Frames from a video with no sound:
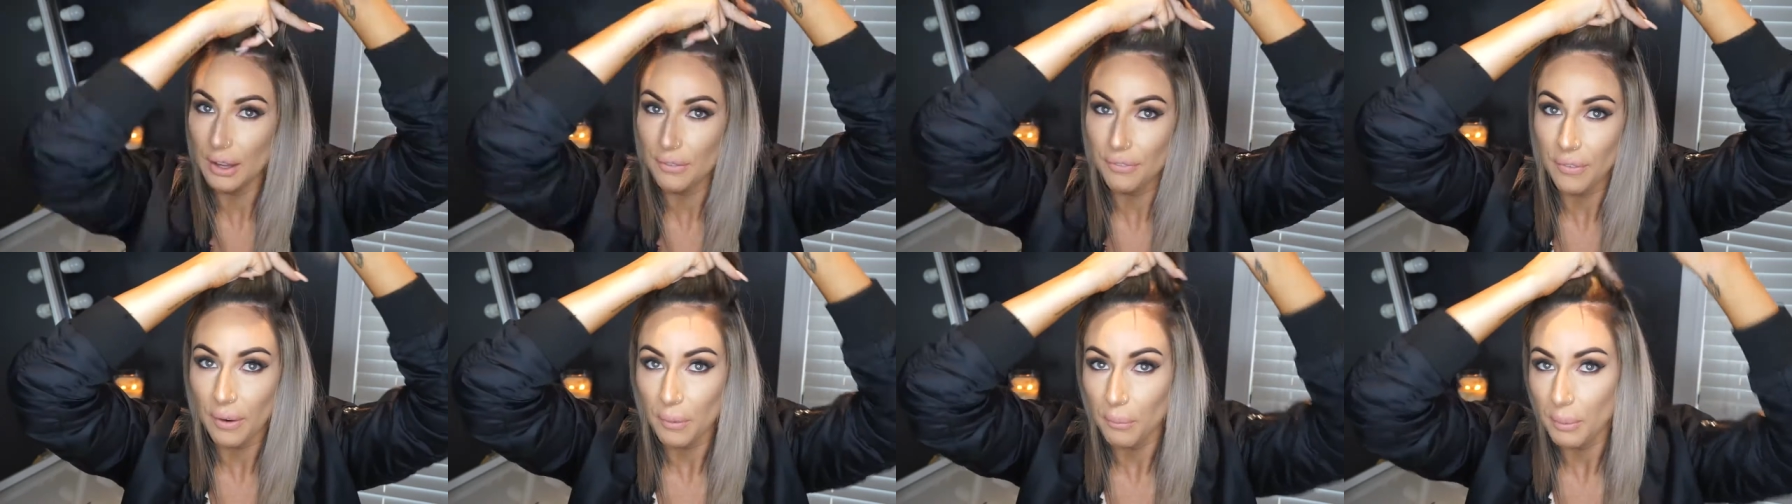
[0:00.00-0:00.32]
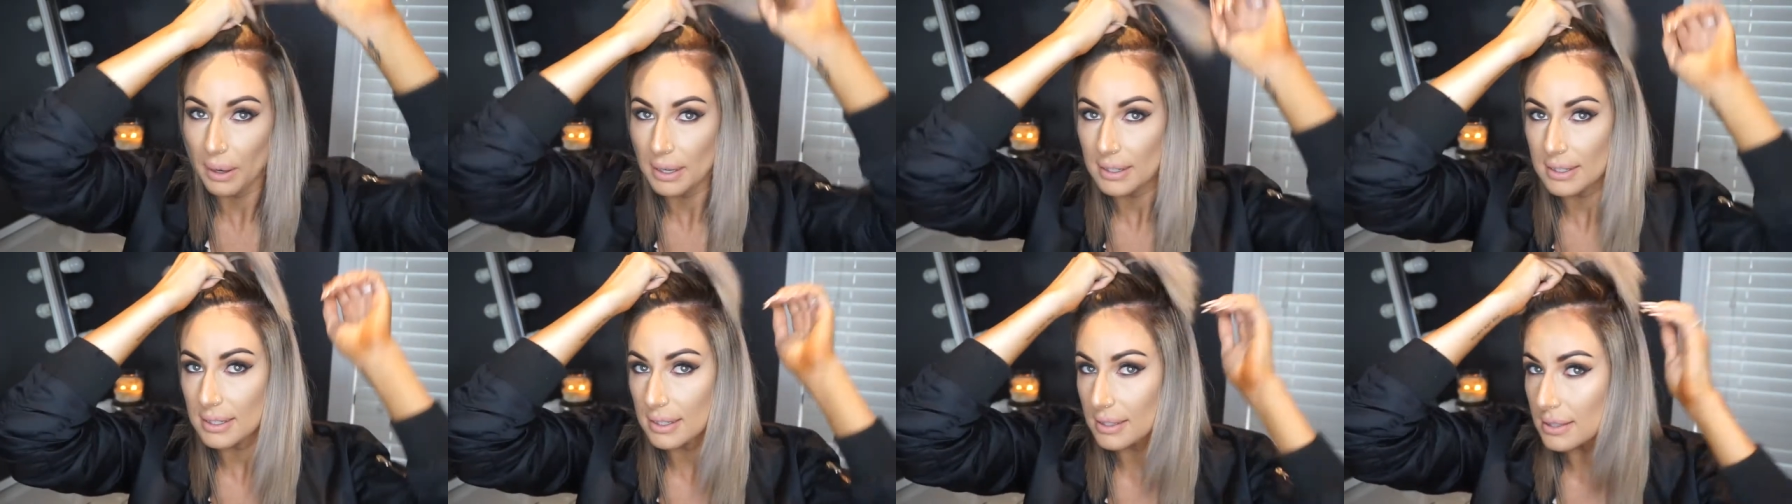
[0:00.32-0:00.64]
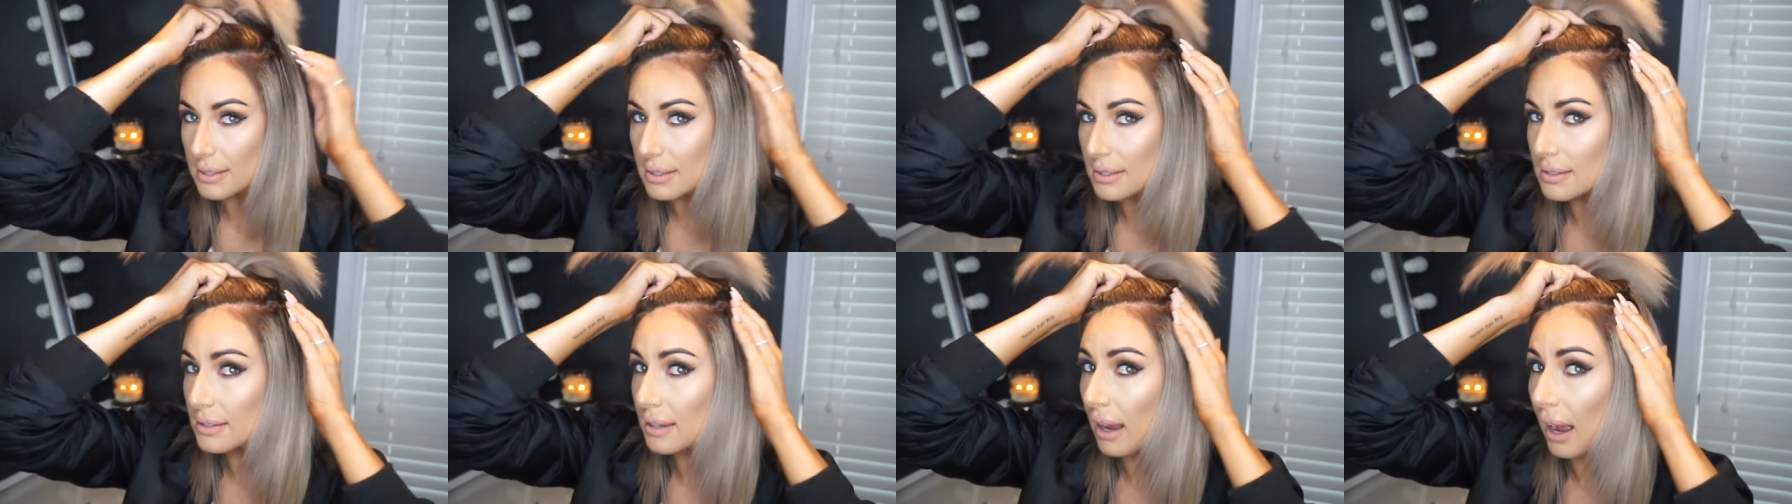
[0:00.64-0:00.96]
if I went to
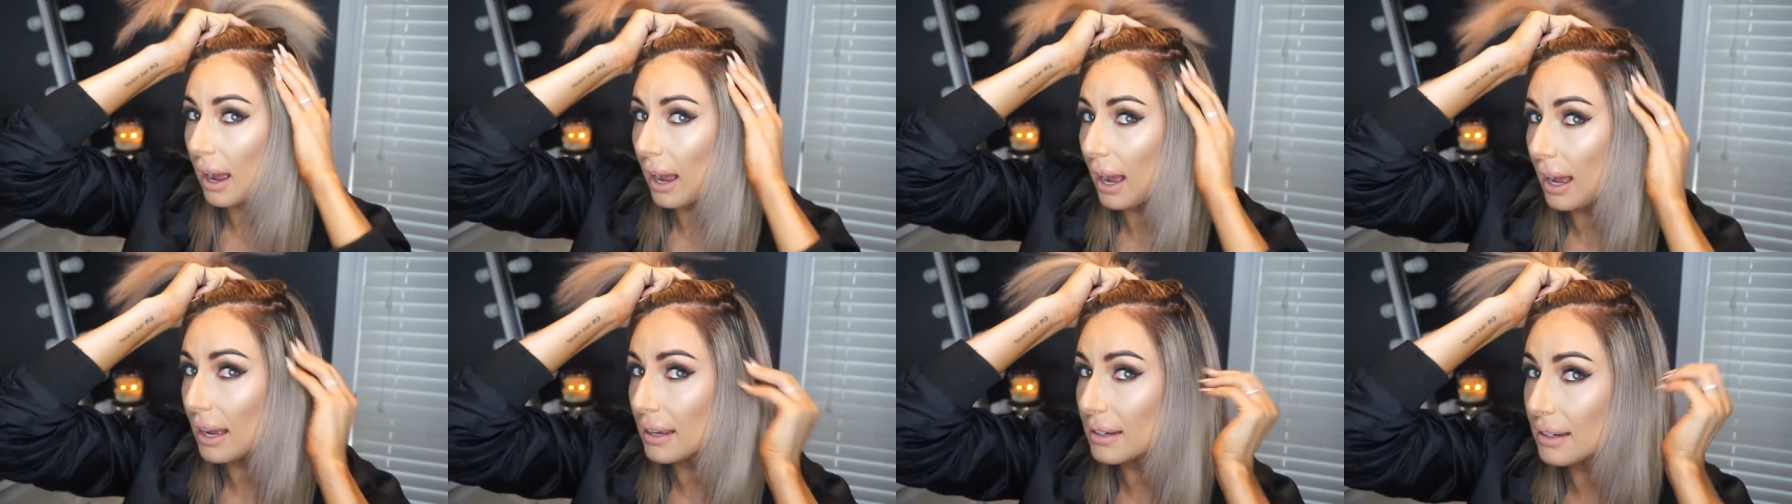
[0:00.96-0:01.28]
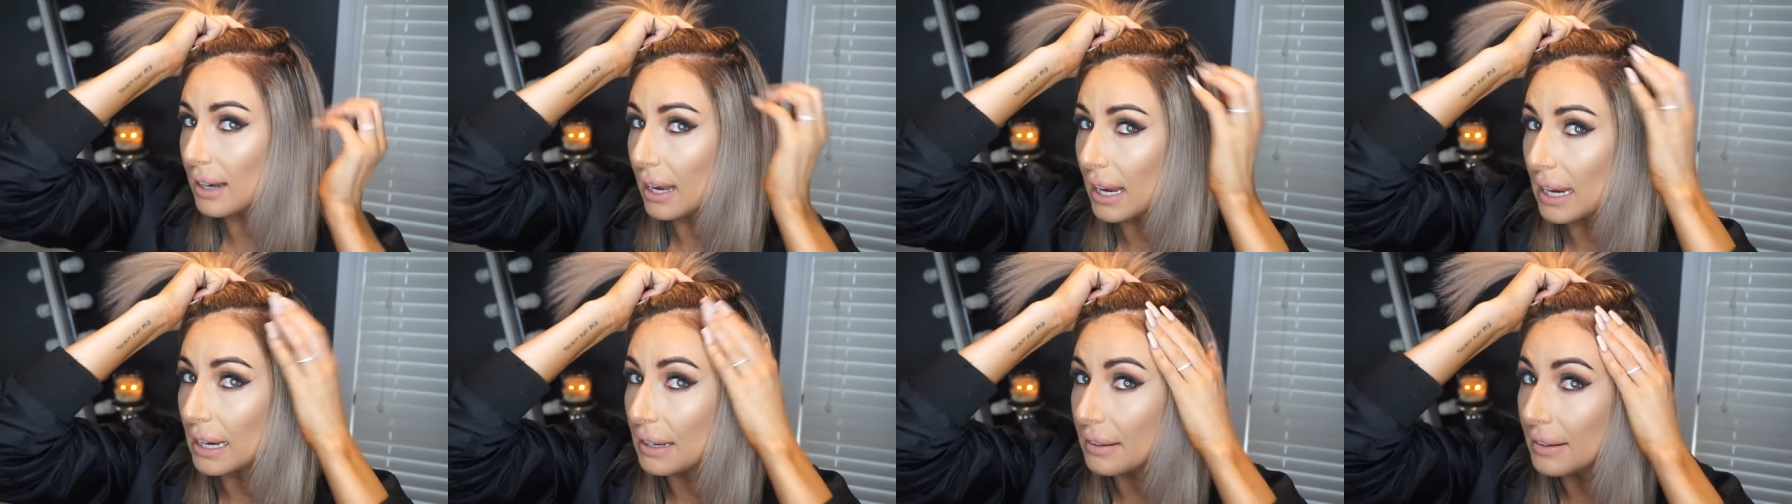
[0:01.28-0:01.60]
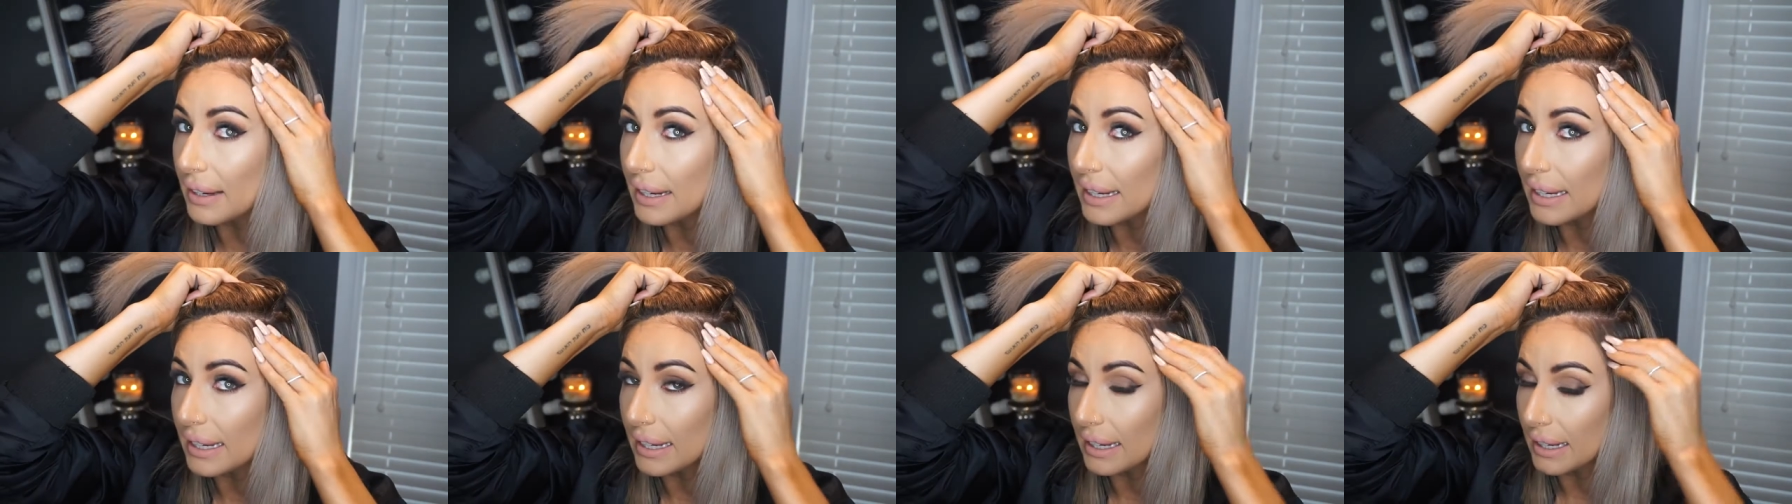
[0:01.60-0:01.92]
start it
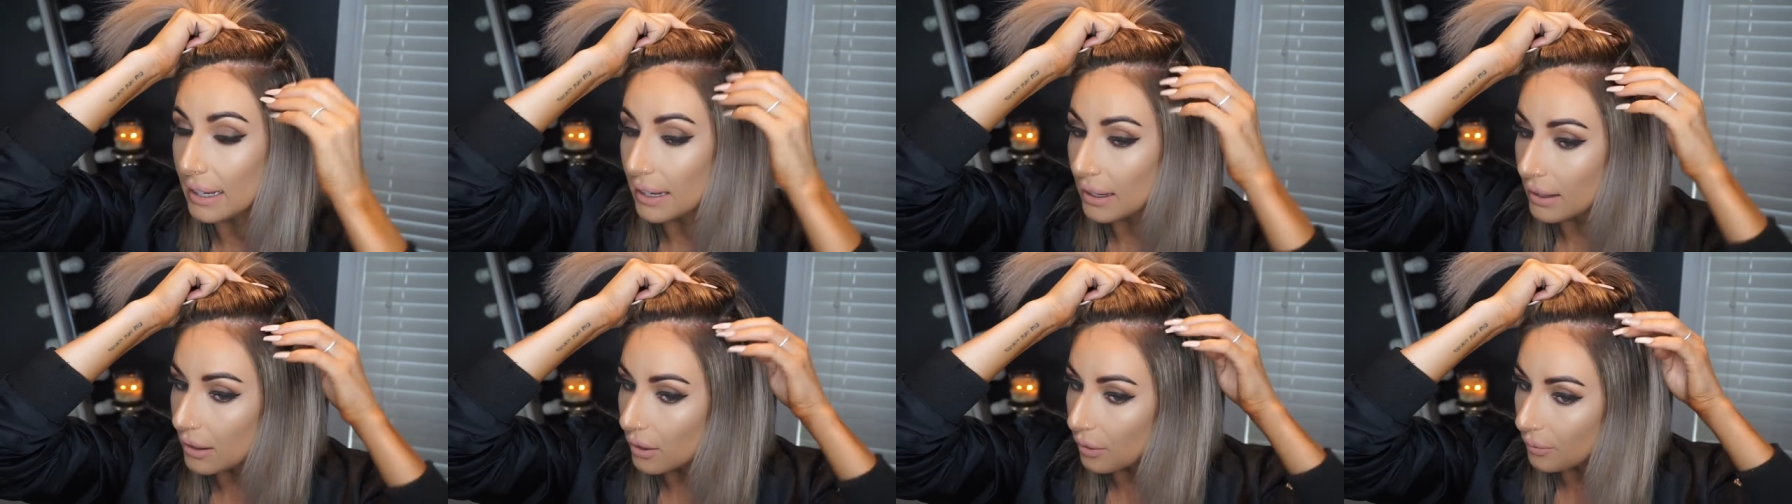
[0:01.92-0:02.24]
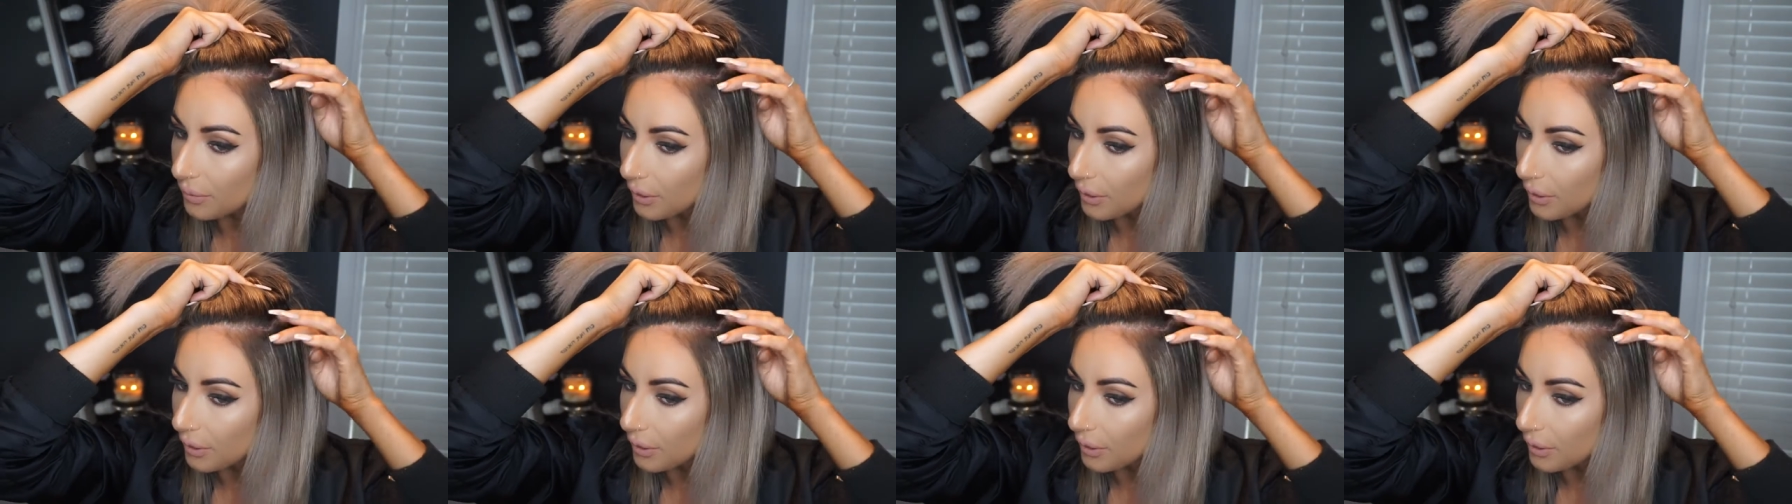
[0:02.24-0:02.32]
here,